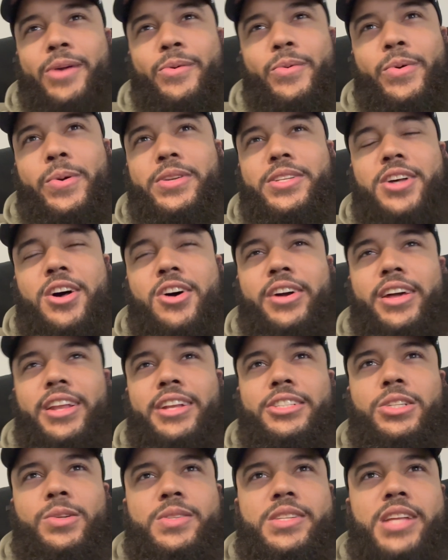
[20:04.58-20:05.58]
we were talking
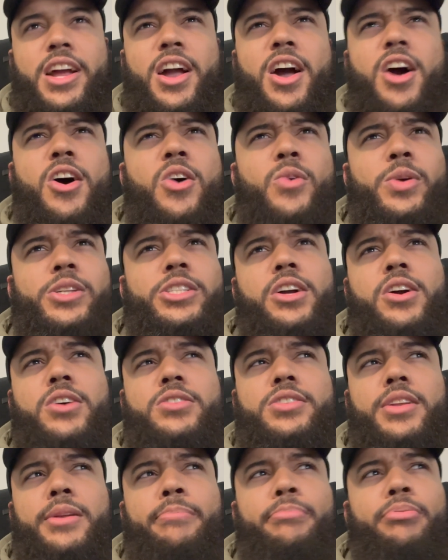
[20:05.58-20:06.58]
and she was like, oh, we should go
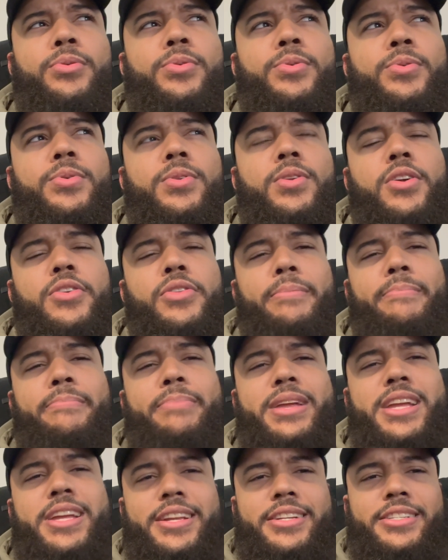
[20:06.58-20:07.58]
to the pool or the
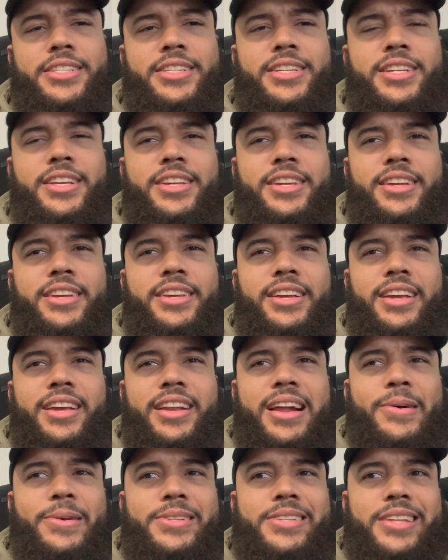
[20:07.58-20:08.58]
beach. And
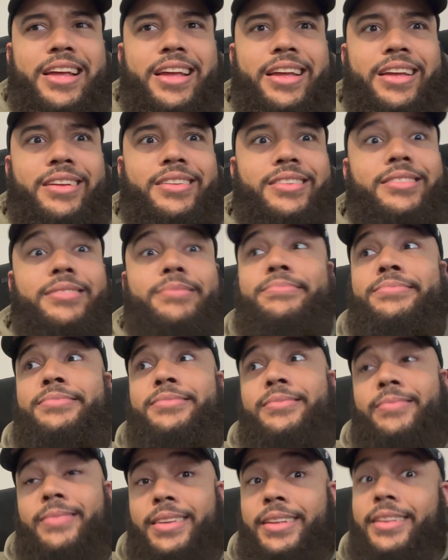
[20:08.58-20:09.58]
I was like,
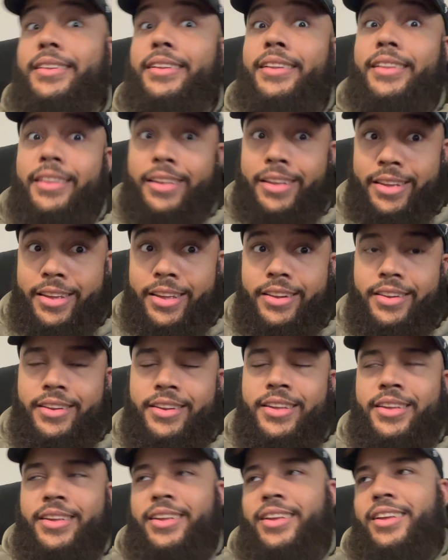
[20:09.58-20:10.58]
lit.
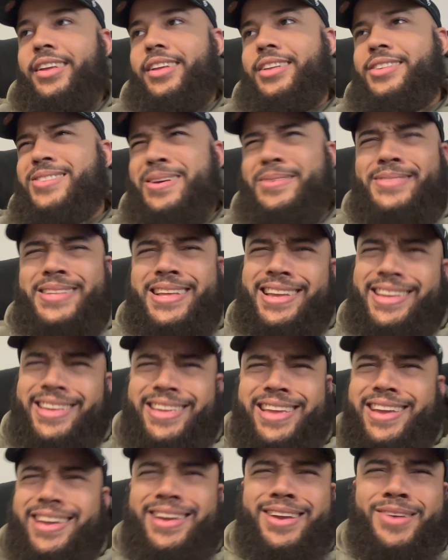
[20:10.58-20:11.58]
So I was like,
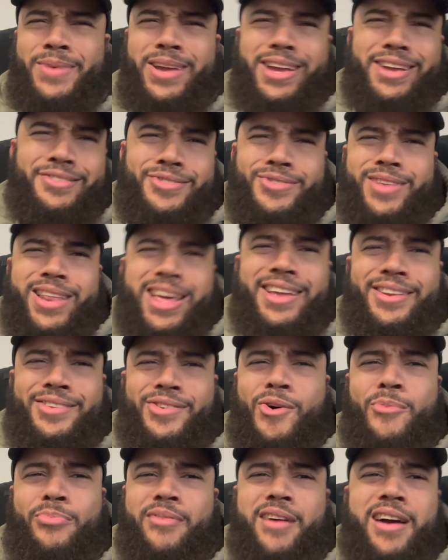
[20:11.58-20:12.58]
yeah, we can do that.
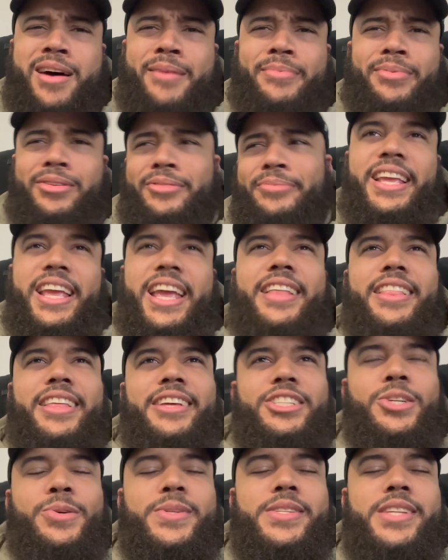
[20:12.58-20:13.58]
No problem. And then
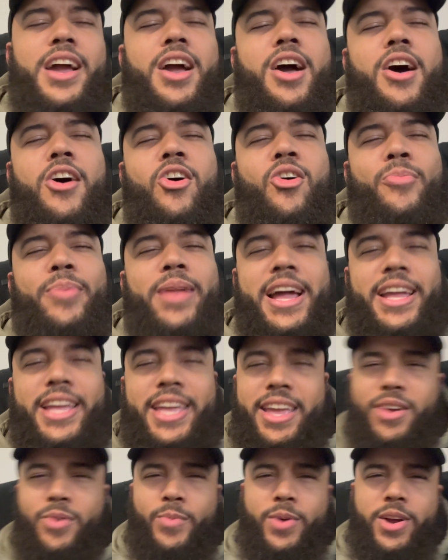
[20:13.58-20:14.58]
she was like, oh, but I
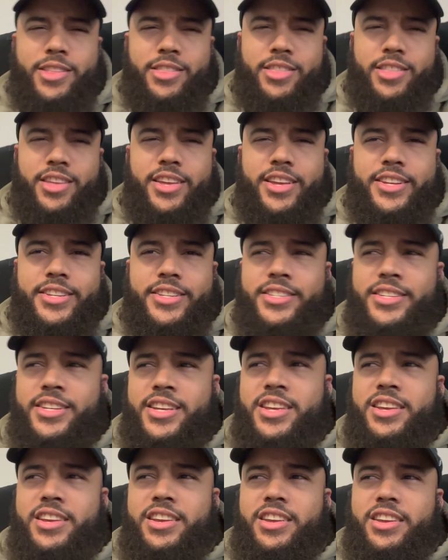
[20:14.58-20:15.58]
can't wear this.
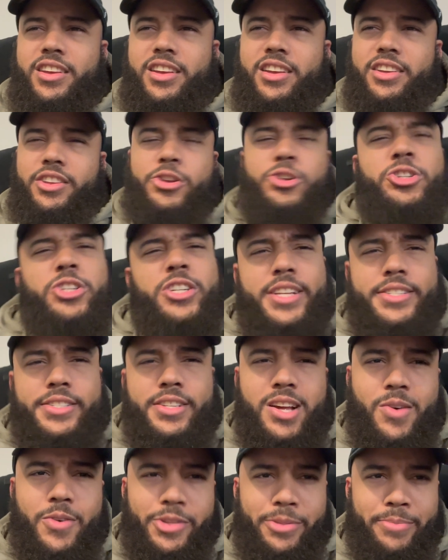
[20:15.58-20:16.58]
You should just
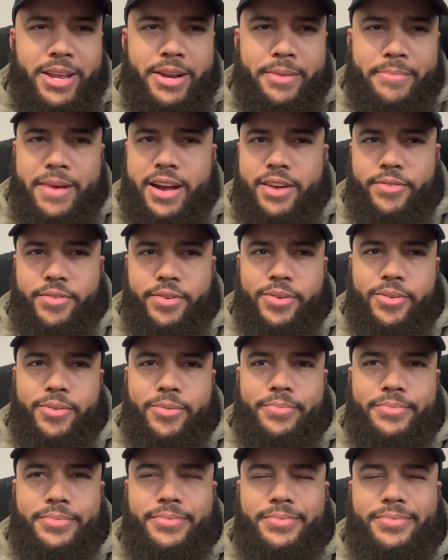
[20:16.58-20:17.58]
come with me to my
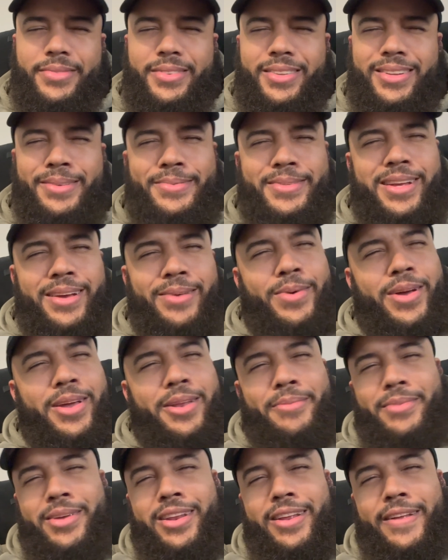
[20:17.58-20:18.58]
room. And I was like, wait a
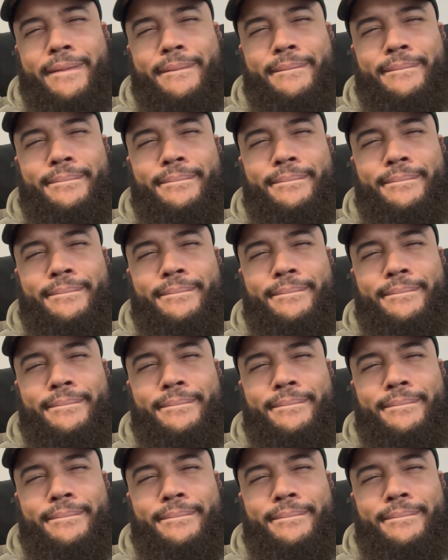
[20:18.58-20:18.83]
minute.